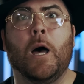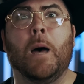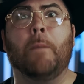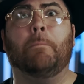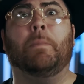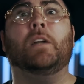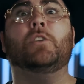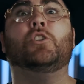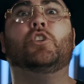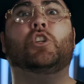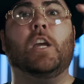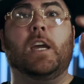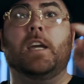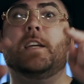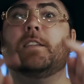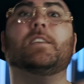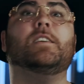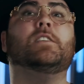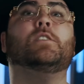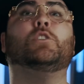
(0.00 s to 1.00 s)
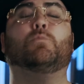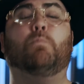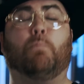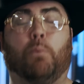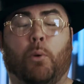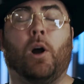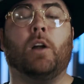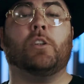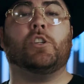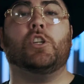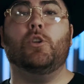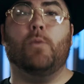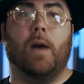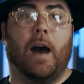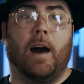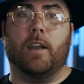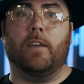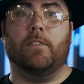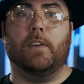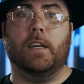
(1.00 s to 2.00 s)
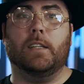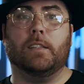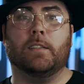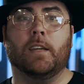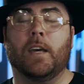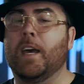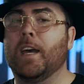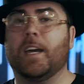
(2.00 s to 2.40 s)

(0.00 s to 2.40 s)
but Jesus brought you out of it.